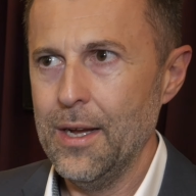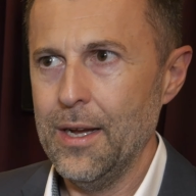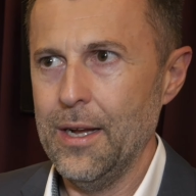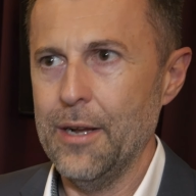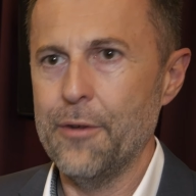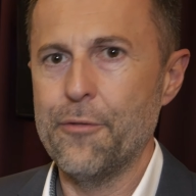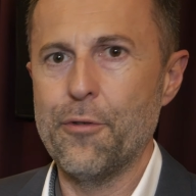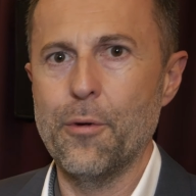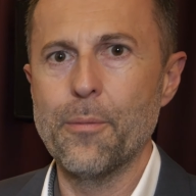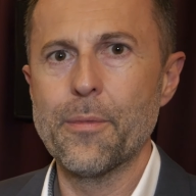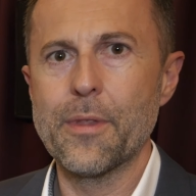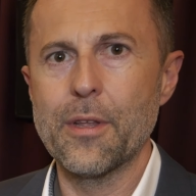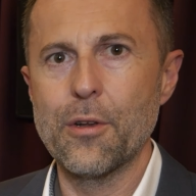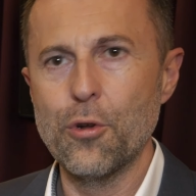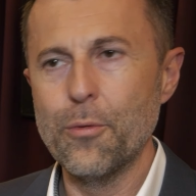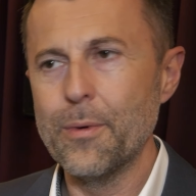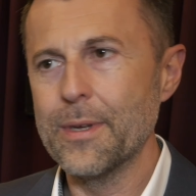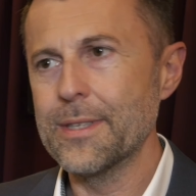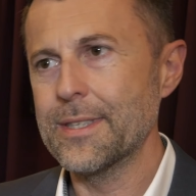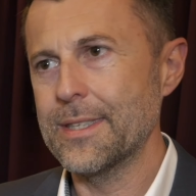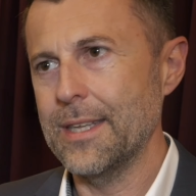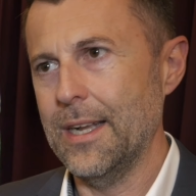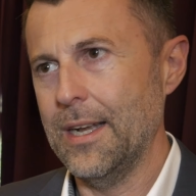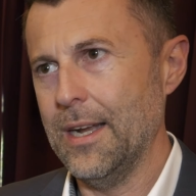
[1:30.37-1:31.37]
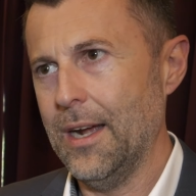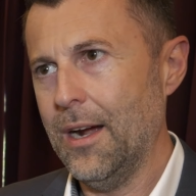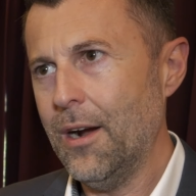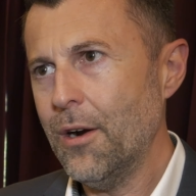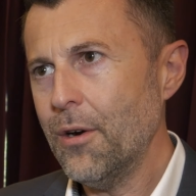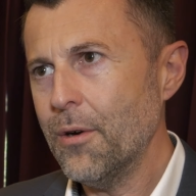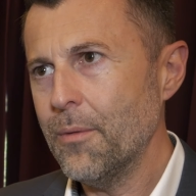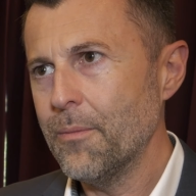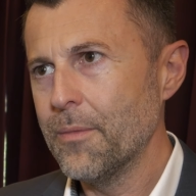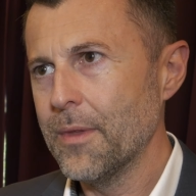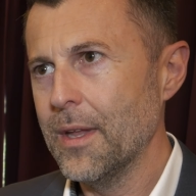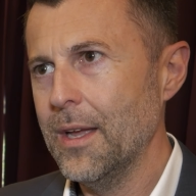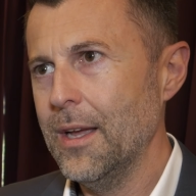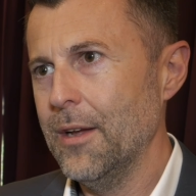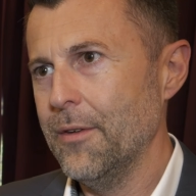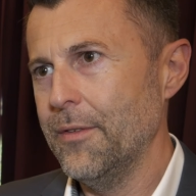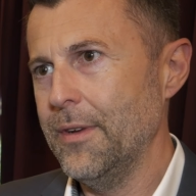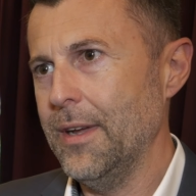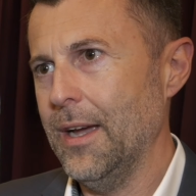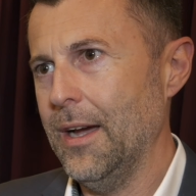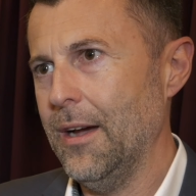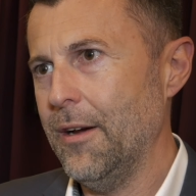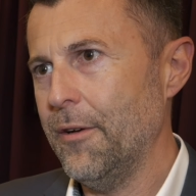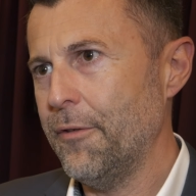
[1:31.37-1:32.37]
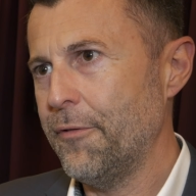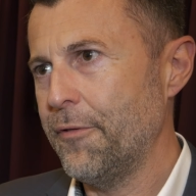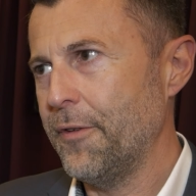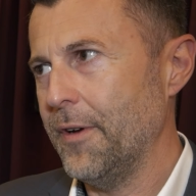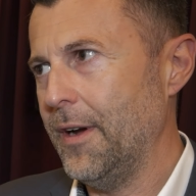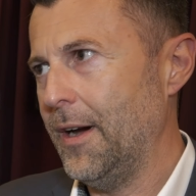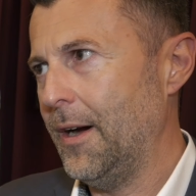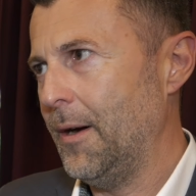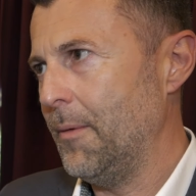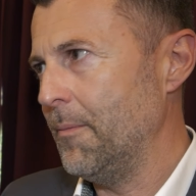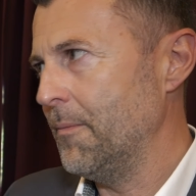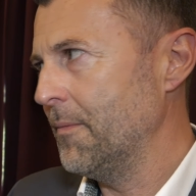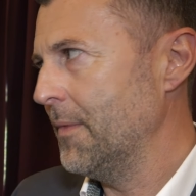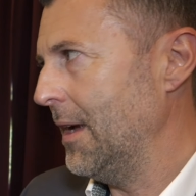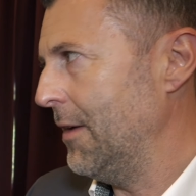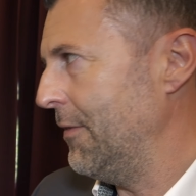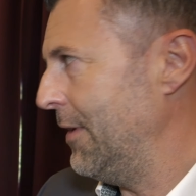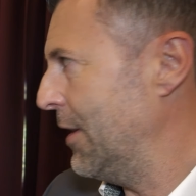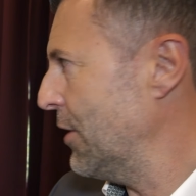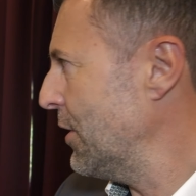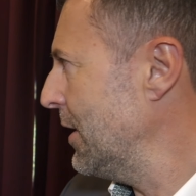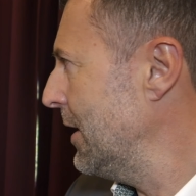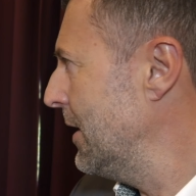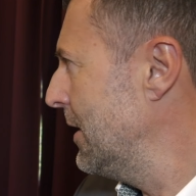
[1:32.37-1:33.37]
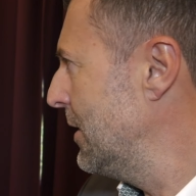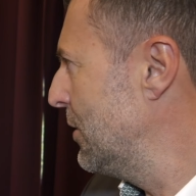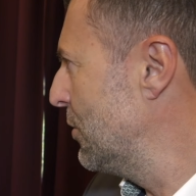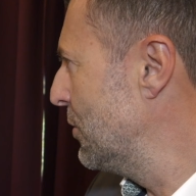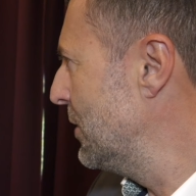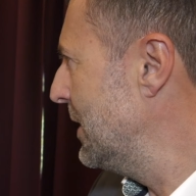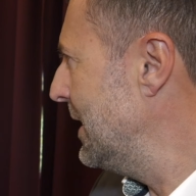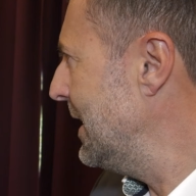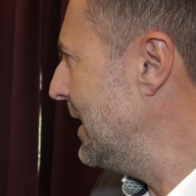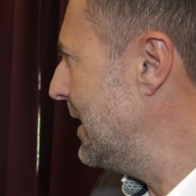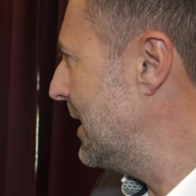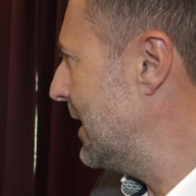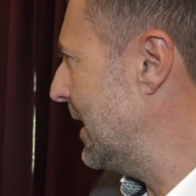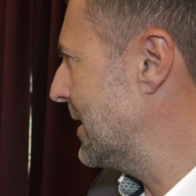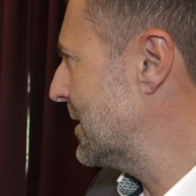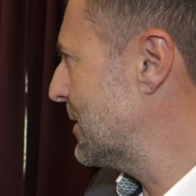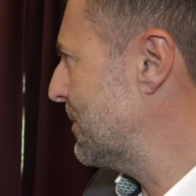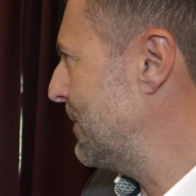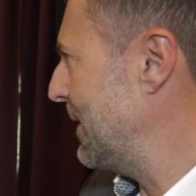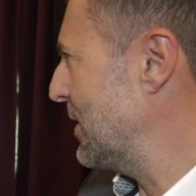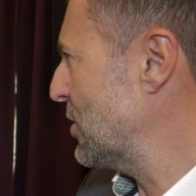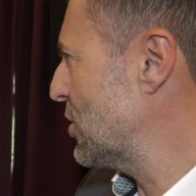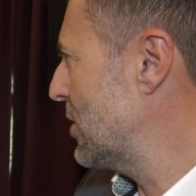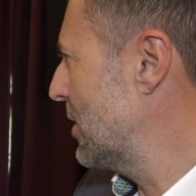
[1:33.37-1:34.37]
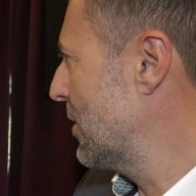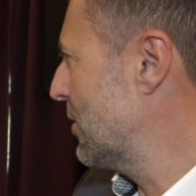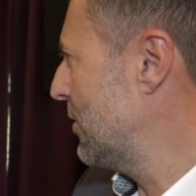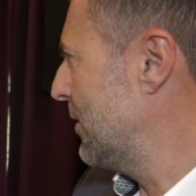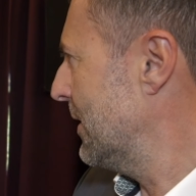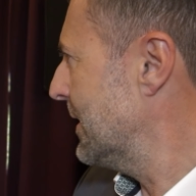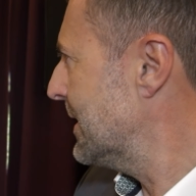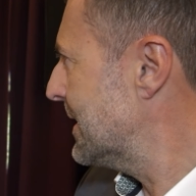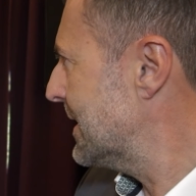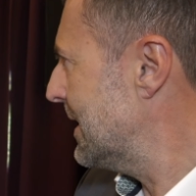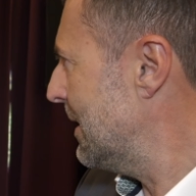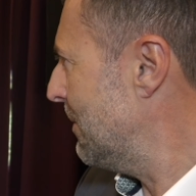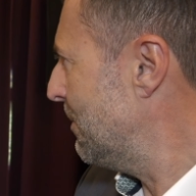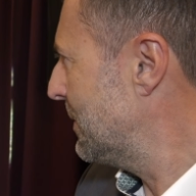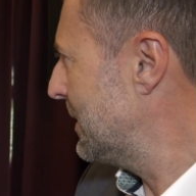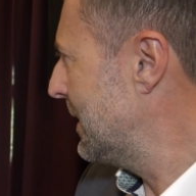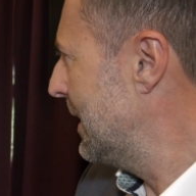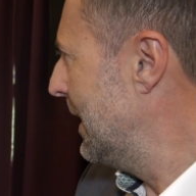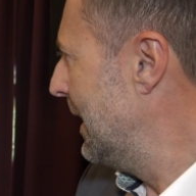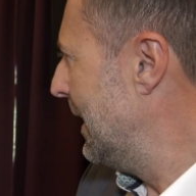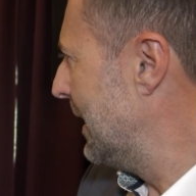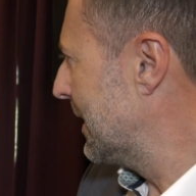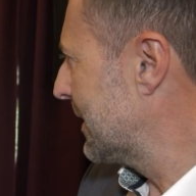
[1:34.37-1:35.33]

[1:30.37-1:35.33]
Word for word: And from the Loewe Stellar, we have a very unique and special concept.